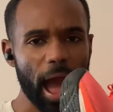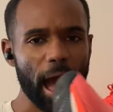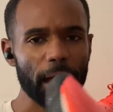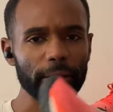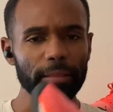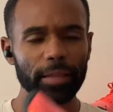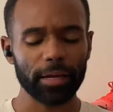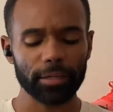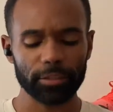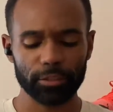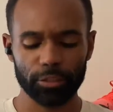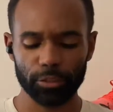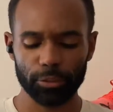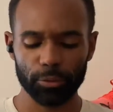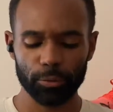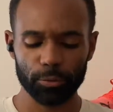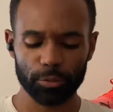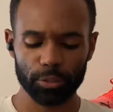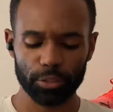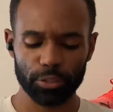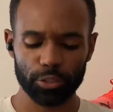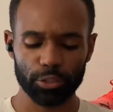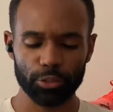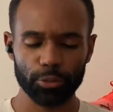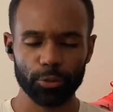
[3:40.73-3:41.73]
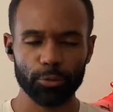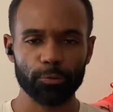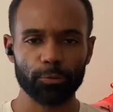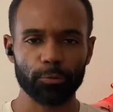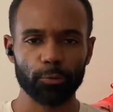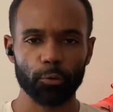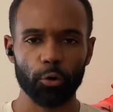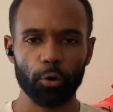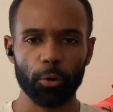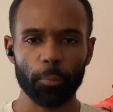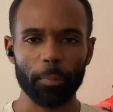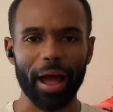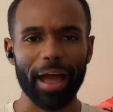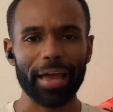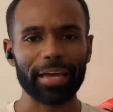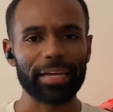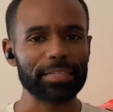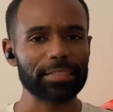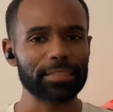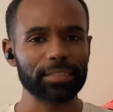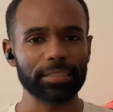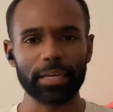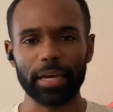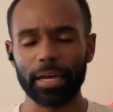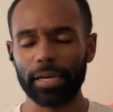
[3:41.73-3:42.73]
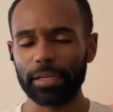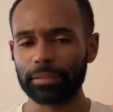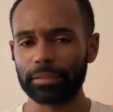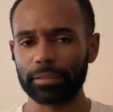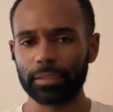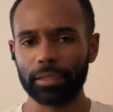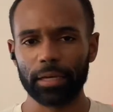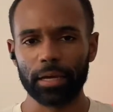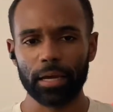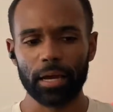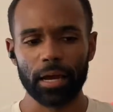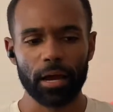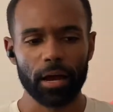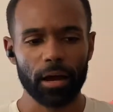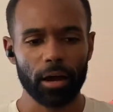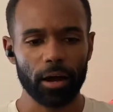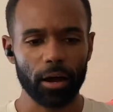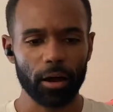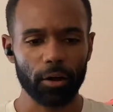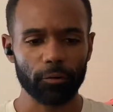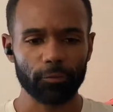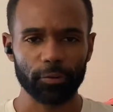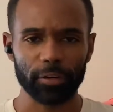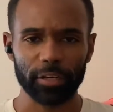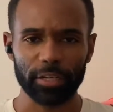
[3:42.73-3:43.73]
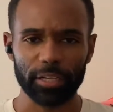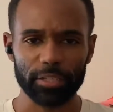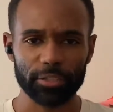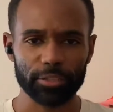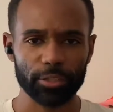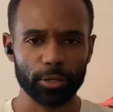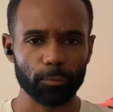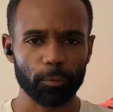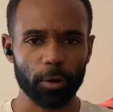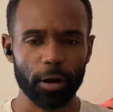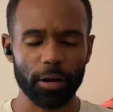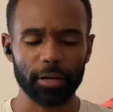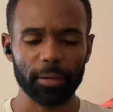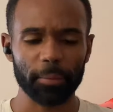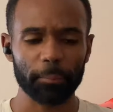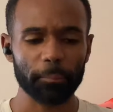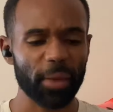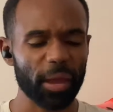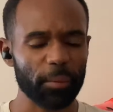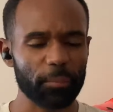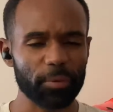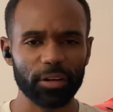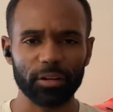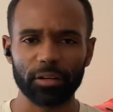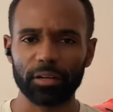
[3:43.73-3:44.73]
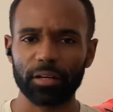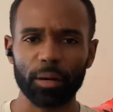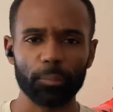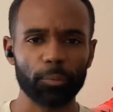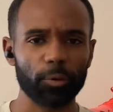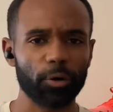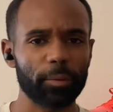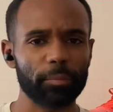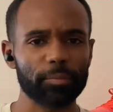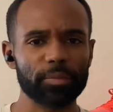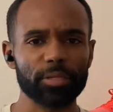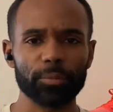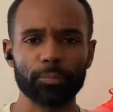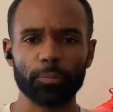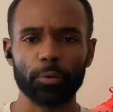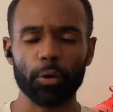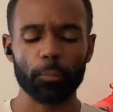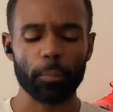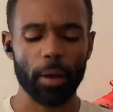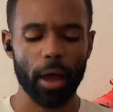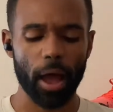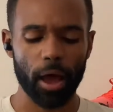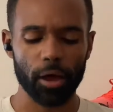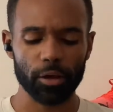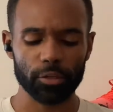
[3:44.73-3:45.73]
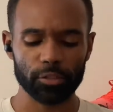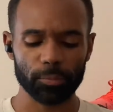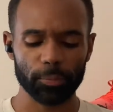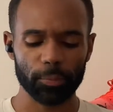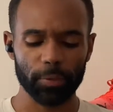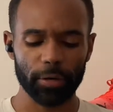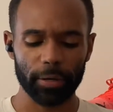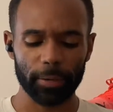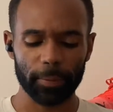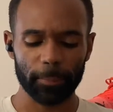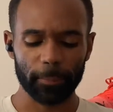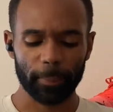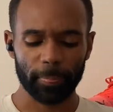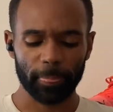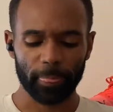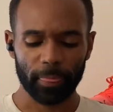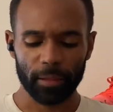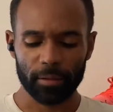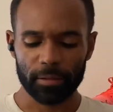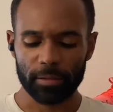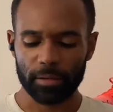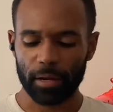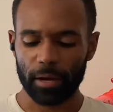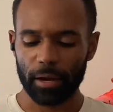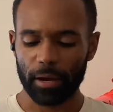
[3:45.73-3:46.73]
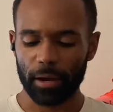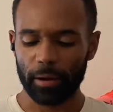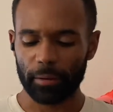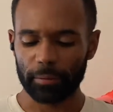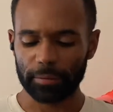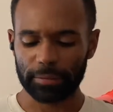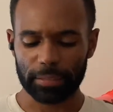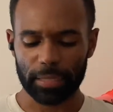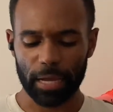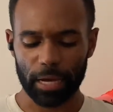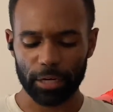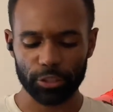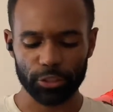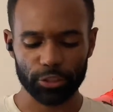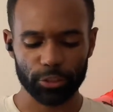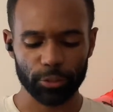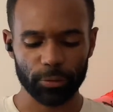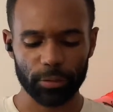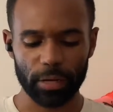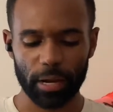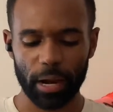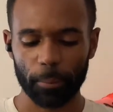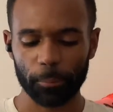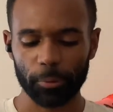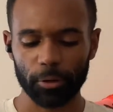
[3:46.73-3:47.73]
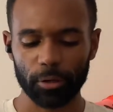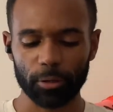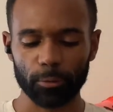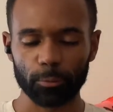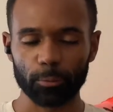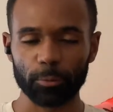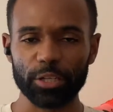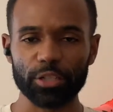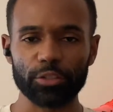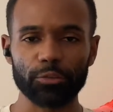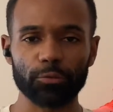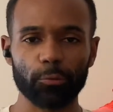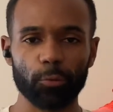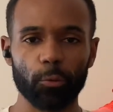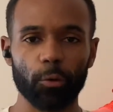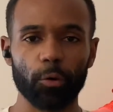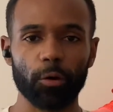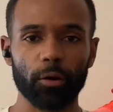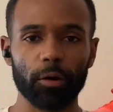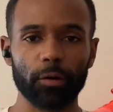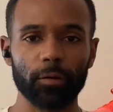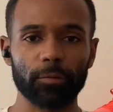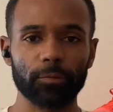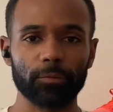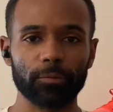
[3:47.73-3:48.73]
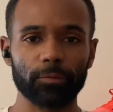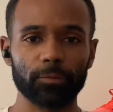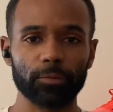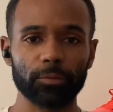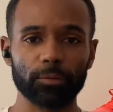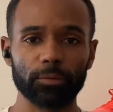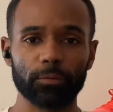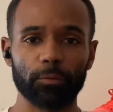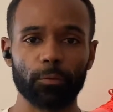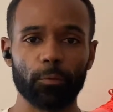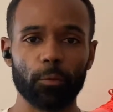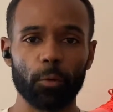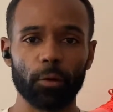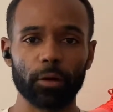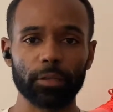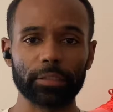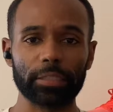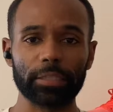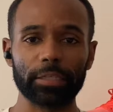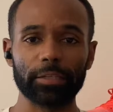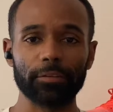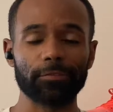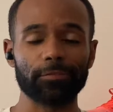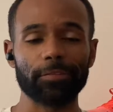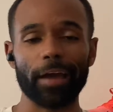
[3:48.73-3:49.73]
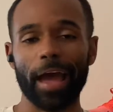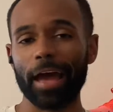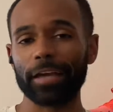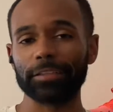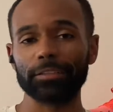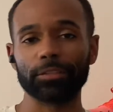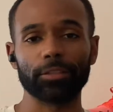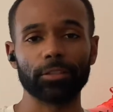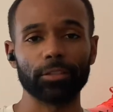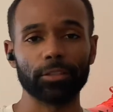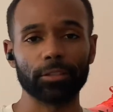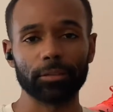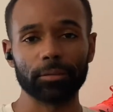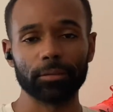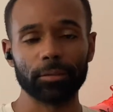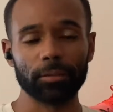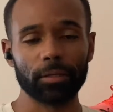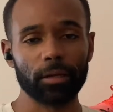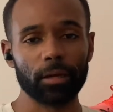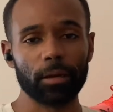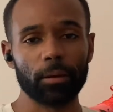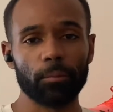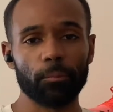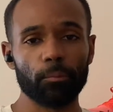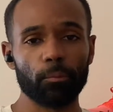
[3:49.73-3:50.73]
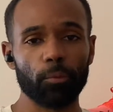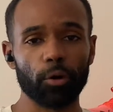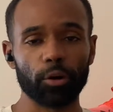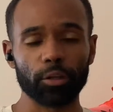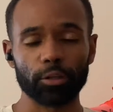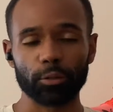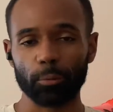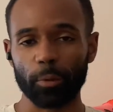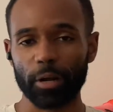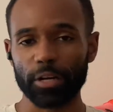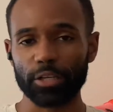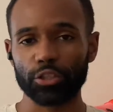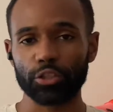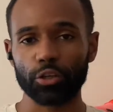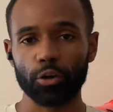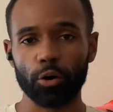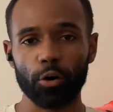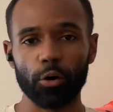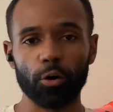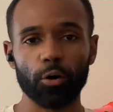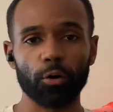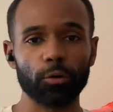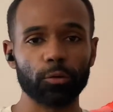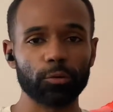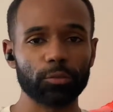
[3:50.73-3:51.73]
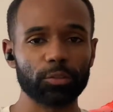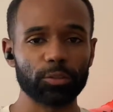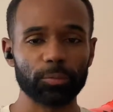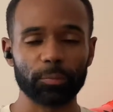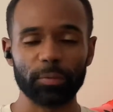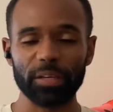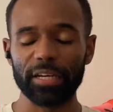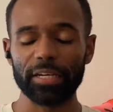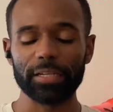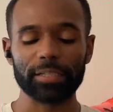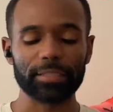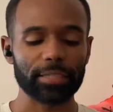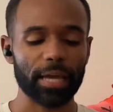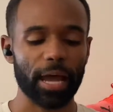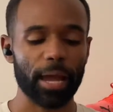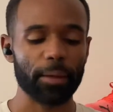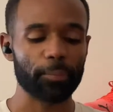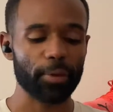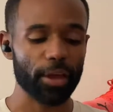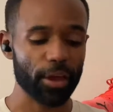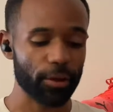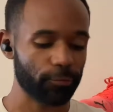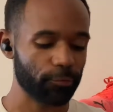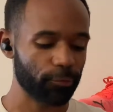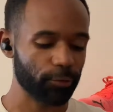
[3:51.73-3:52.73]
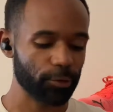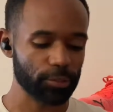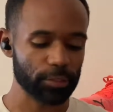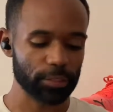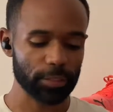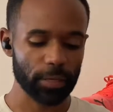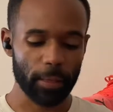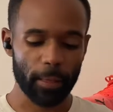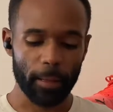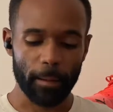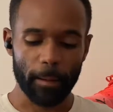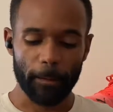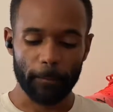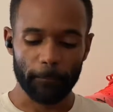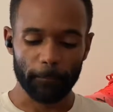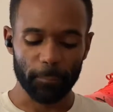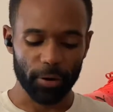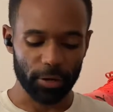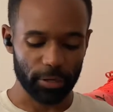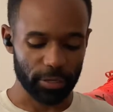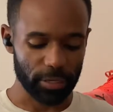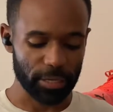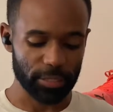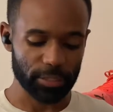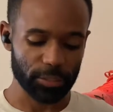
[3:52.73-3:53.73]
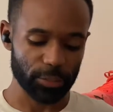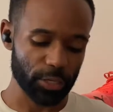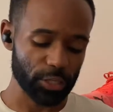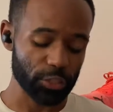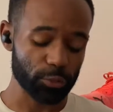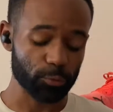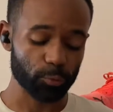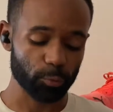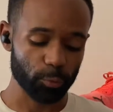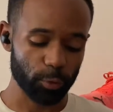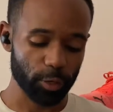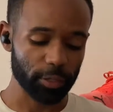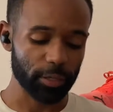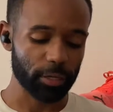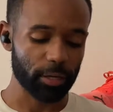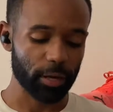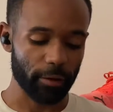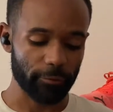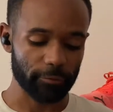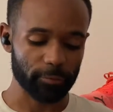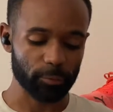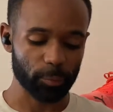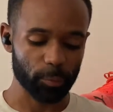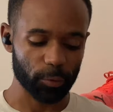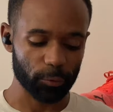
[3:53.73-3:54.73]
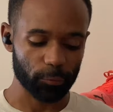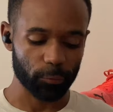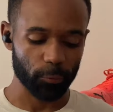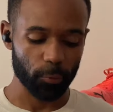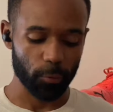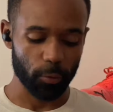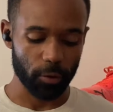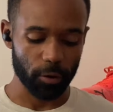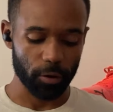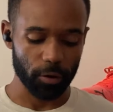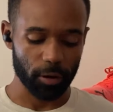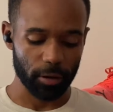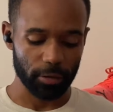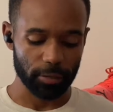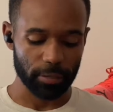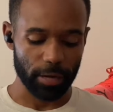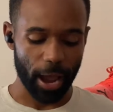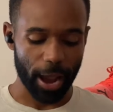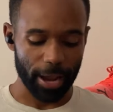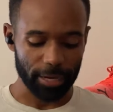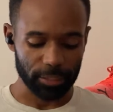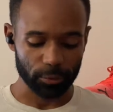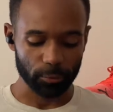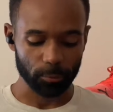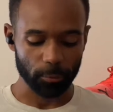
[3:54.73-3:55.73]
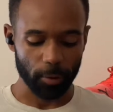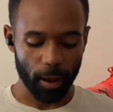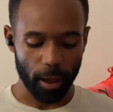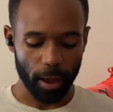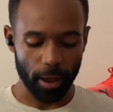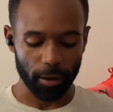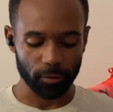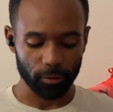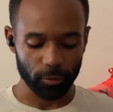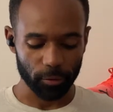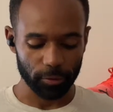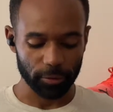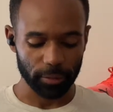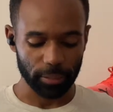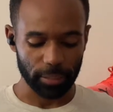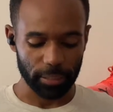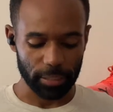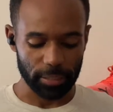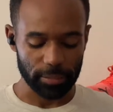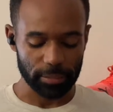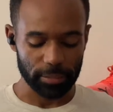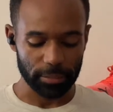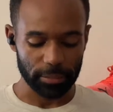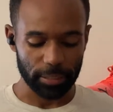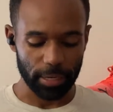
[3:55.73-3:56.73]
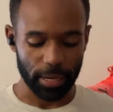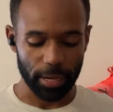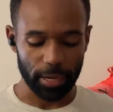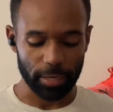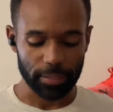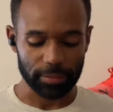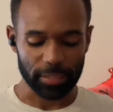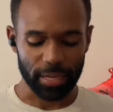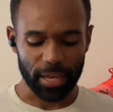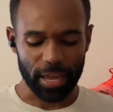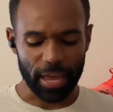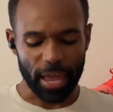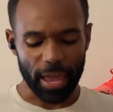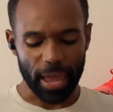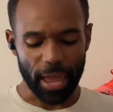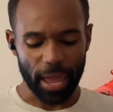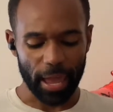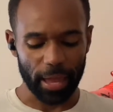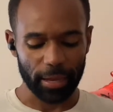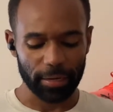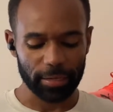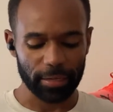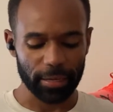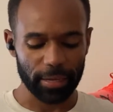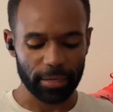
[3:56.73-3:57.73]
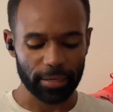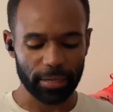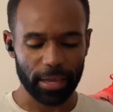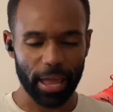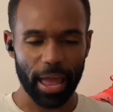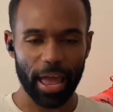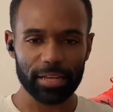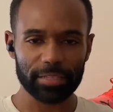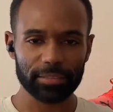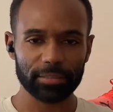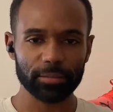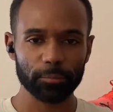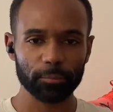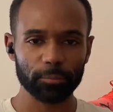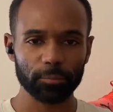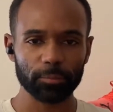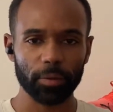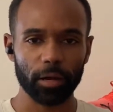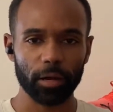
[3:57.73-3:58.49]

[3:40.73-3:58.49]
like to use this shoe for my easy days, for the easier running, maybe a couple up-tempo miles, but it's not a shoe that I'm going to reach for the faster, more threshold speed type efforts. But it's really comfortable for a nice ride on the easy days, and it has some